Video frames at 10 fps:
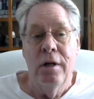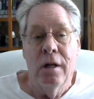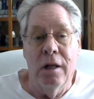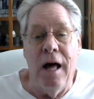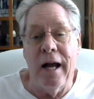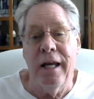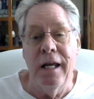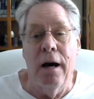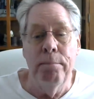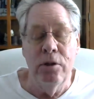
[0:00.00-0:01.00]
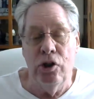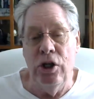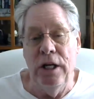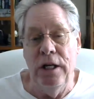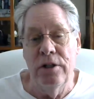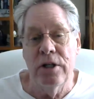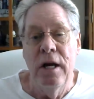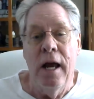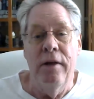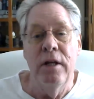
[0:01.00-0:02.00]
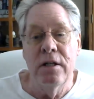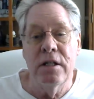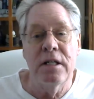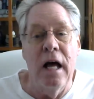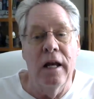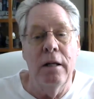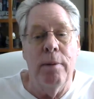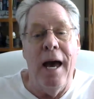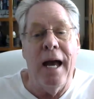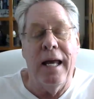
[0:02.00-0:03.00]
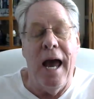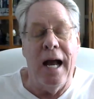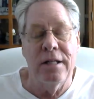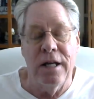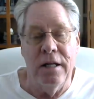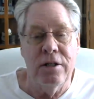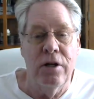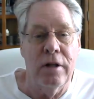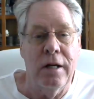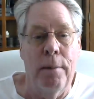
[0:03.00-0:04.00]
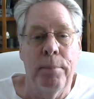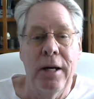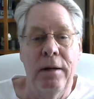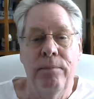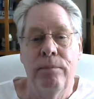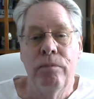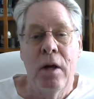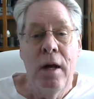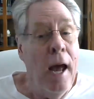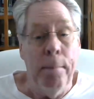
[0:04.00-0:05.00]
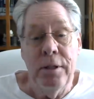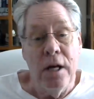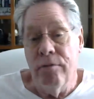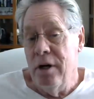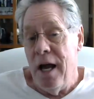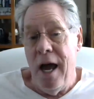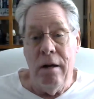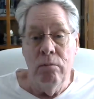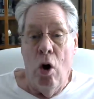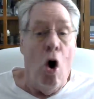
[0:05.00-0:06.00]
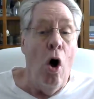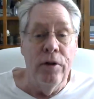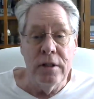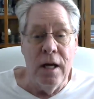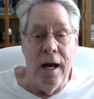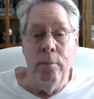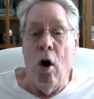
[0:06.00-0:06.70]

Locking up machines and then selling back access to the company. Happens every day, all the time,